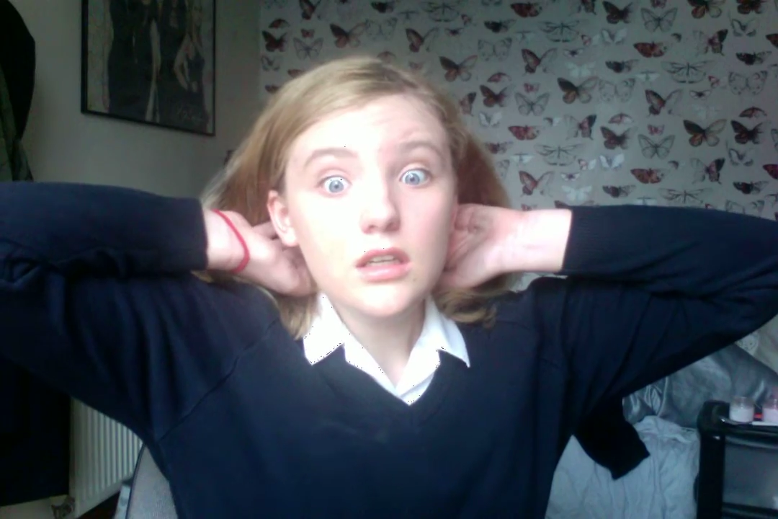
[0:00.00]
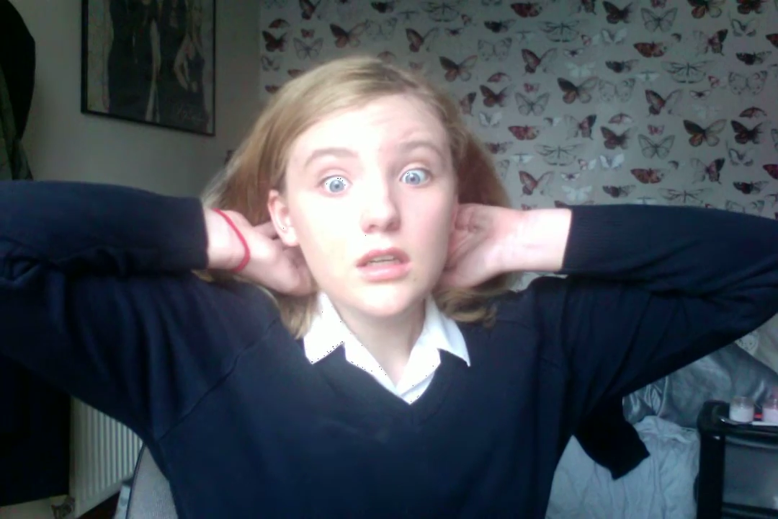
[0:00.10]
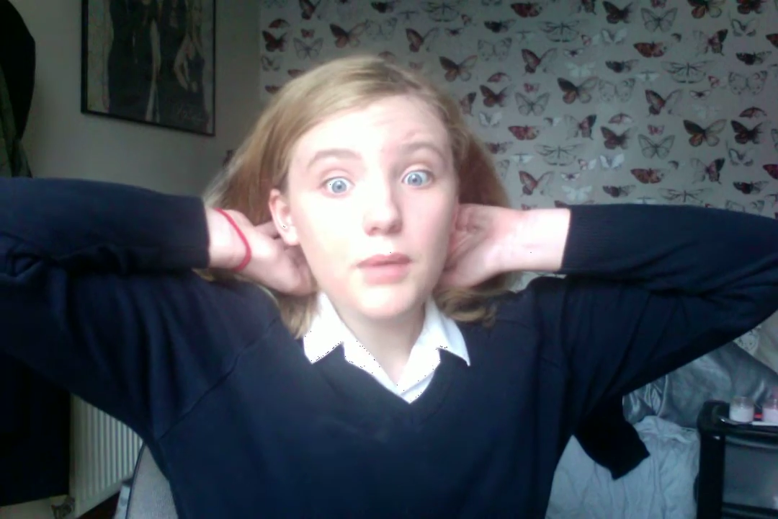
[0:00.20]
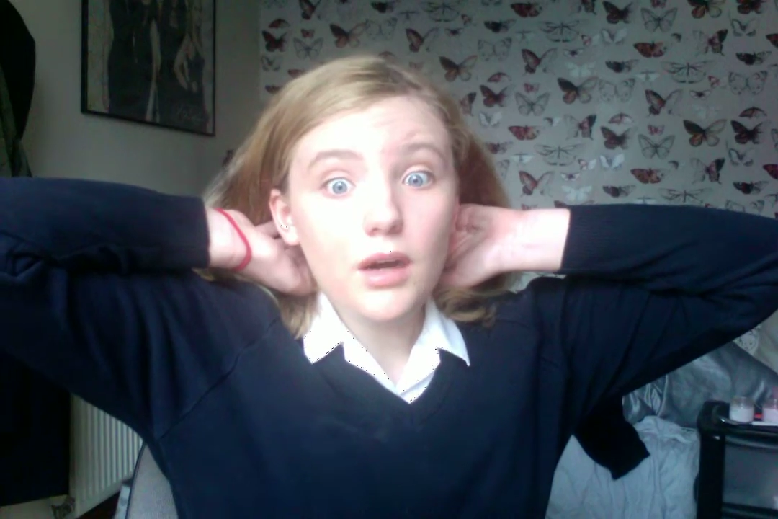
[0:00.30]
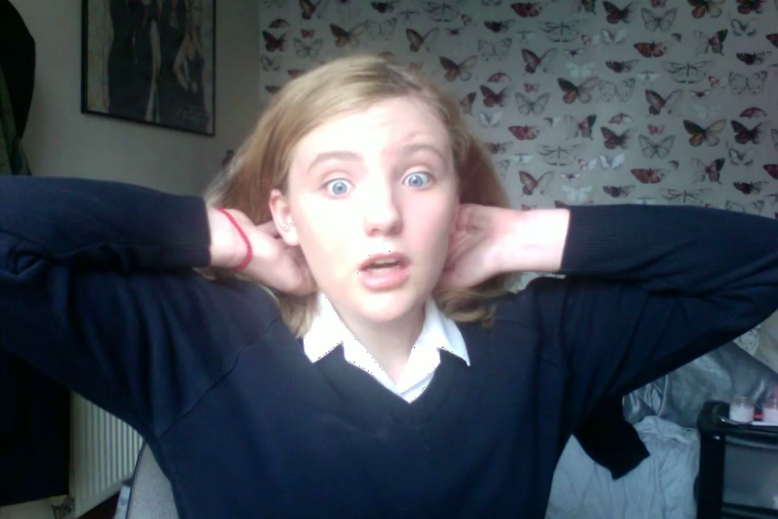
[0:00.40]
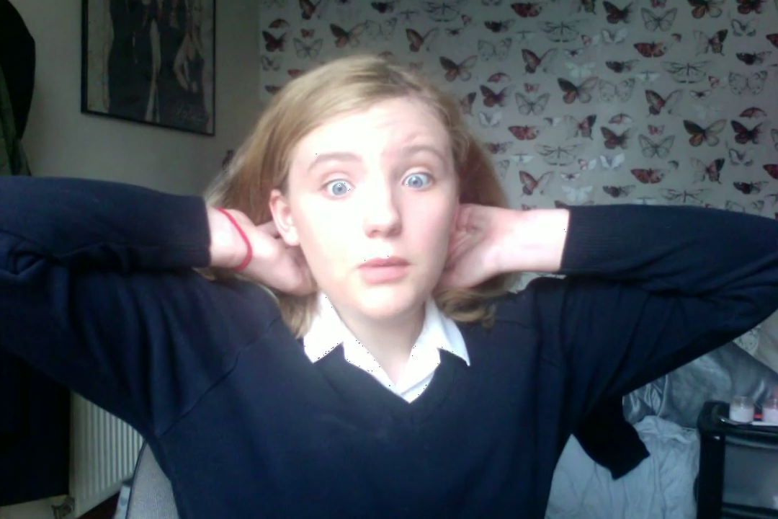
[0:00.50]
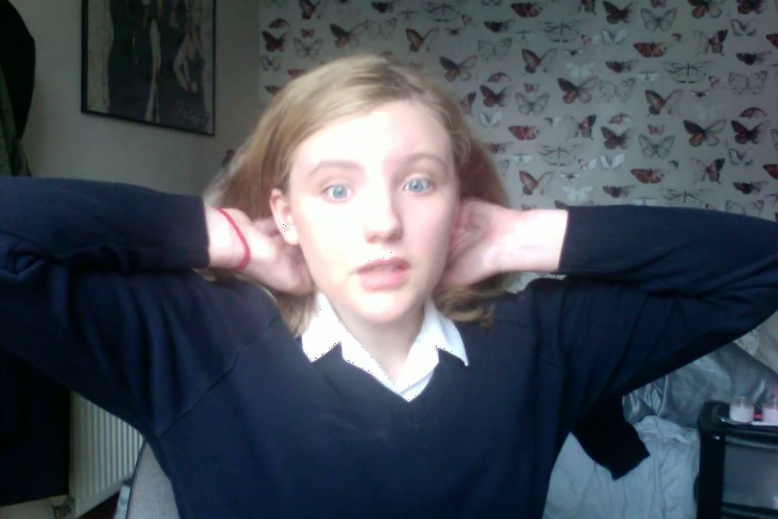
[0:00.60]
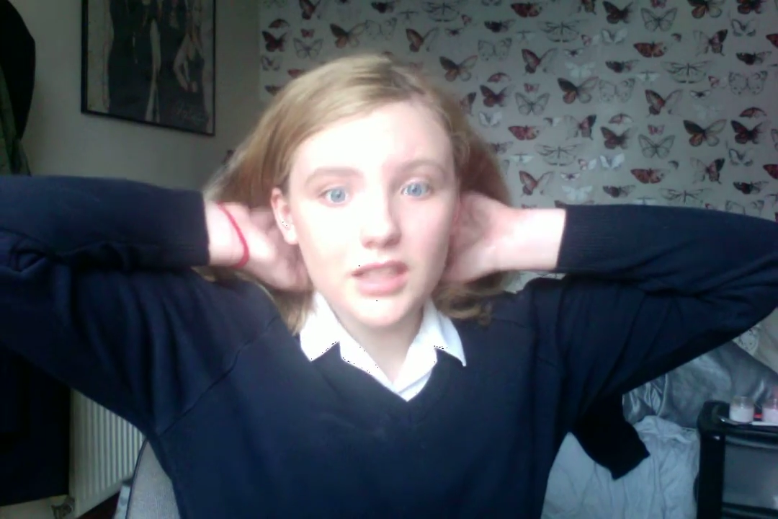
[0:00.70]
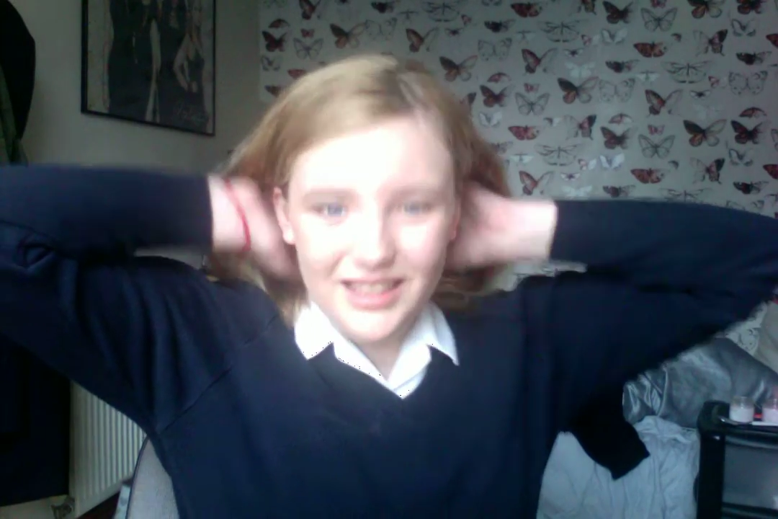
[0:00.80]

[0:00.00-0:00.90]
Bob.